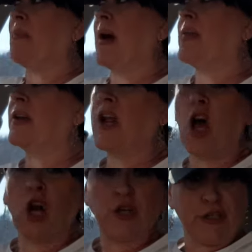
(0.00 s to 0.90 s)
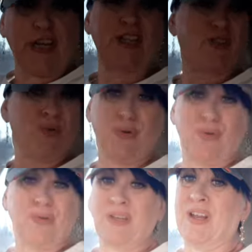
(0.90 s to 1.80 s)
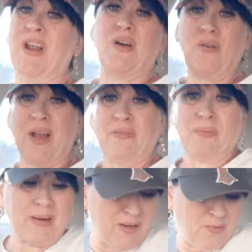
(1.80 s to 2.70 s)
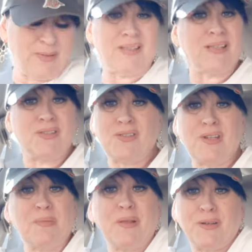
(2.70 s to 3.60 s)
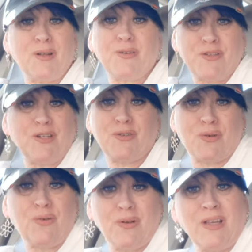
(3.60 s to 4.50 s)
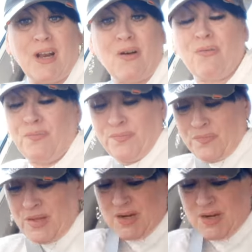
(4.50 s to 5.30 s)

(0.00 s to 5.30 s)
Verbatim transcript: by the Dollar General. You know, everybody always has to stop by the Dollar General. You know, you